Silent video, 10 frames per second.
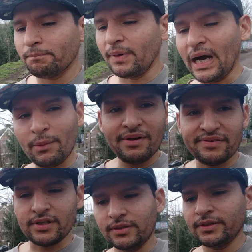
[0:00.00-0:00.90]

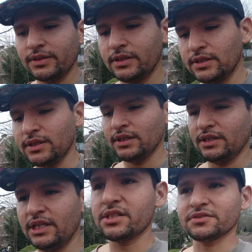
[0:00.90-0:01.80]
However, and
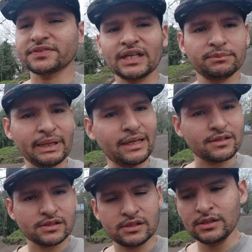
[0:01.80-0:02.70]
here's the fine
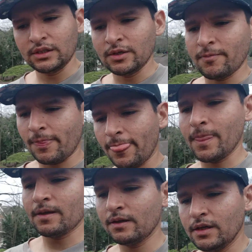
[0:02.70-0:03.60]
balance,
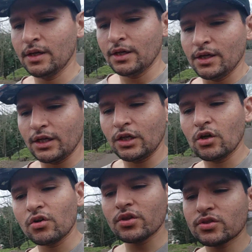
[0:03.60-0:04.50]
in
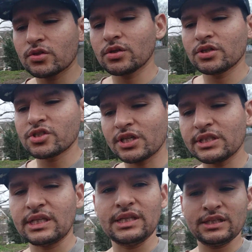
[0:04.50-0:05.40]
order to
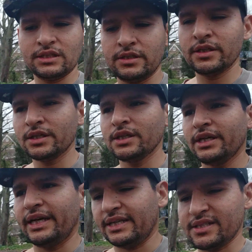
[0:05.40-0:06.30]
gently
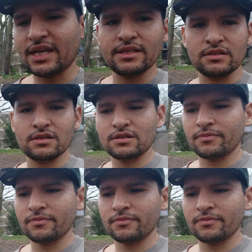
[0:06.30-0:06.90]
extend